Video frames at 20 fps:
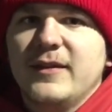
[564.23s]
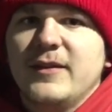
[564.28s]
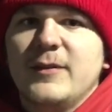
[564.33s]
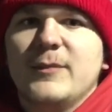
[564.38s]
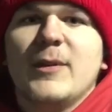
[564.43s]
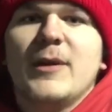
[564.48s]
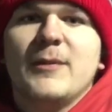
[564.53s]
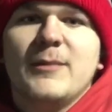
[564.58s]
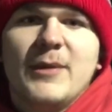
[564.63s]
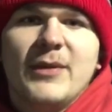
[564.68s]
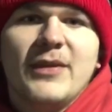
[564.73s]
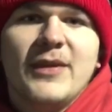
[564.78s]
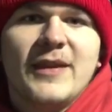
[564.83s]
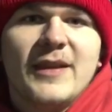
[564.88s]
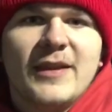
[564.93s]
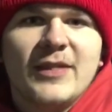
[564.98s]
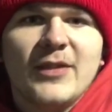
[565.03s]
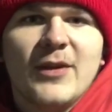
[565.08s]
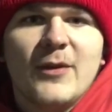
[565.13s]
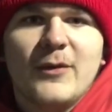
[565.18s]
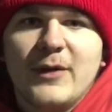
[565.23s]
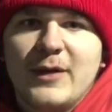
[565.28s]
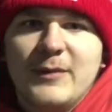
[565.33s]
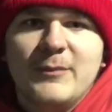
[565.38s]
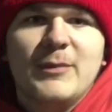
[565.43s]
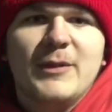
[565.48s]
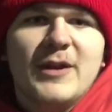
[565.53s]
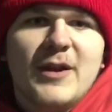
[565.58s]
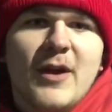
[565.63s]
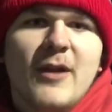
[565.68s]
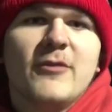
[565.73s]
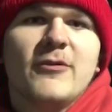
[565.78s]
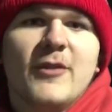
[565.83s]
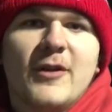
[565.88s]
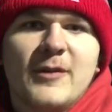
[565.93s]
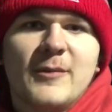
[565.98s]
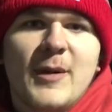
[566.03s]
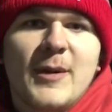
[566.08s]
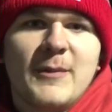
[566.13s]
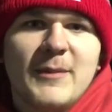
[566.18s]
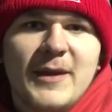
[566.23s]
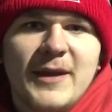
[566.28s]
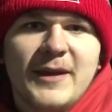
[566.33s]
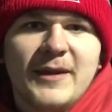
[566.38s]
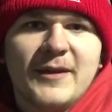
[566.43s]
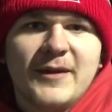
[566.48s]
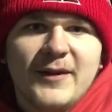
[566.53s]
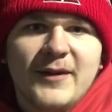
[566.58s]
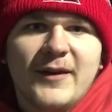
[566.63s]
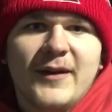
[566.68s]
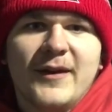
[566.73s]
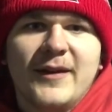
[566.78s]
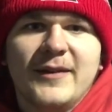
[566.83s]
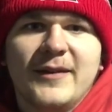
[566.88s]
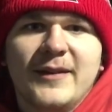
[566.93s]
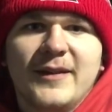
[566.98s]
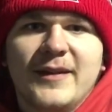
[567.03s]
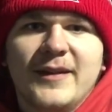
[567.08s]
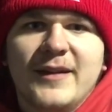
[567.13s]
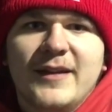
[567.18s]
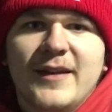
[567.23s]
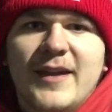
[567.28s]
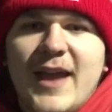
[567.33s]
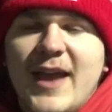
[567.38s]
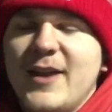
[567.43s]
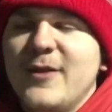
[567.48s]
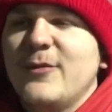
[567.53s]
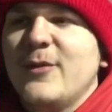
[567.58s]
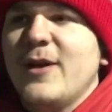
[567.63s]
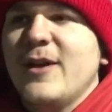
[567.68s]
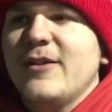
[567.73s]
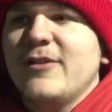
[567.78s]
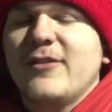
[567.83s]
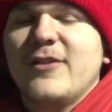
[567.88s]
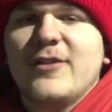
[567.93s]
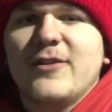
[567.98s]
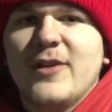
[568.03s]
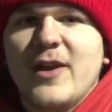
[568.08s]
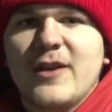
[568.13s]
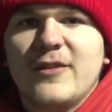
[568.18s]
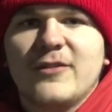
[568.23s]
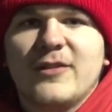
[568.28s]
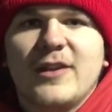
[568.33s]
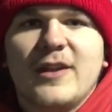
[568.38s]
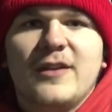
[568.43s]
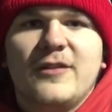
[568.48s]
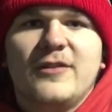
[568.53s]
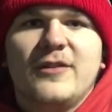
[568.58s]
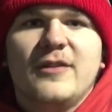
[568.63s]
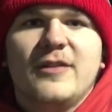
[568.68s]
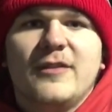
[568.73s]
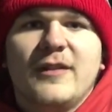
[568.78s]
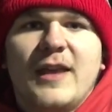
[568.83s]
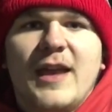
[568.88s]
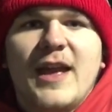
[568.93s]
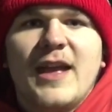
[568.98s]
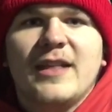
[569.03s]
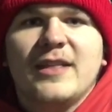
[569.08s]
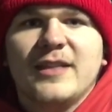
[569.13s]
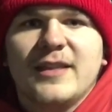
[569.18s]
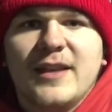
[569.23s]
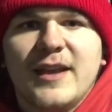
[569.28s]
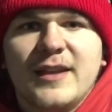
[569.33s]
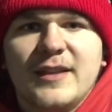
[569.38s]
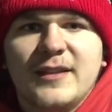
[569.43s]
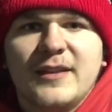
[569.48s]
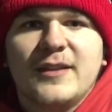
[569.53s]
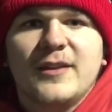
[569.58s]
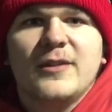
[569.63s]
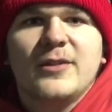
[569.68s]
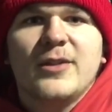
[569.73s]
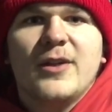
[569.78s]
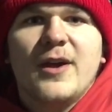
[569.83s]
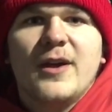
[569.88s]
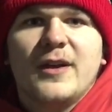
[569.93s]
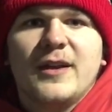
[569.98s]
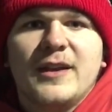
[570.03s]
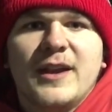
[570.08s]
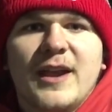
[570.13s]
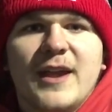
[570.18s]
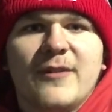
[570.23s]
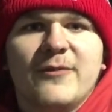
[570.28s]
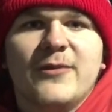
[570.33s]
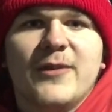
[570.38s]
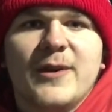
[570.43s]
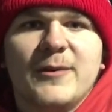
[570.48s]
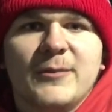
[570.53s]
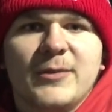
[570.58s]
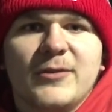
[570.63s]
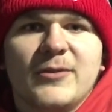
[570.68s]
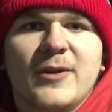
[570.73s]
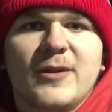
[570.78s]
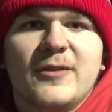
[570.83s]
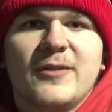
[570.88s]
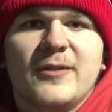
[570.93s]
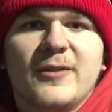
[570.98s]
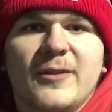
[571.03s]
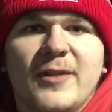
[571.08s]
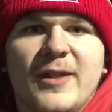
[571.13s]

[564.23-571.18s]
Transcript: You might have been thinking Logan, but no, I was talking about me, all right? anyways, congratulations again, and good luck and have fun with the rest of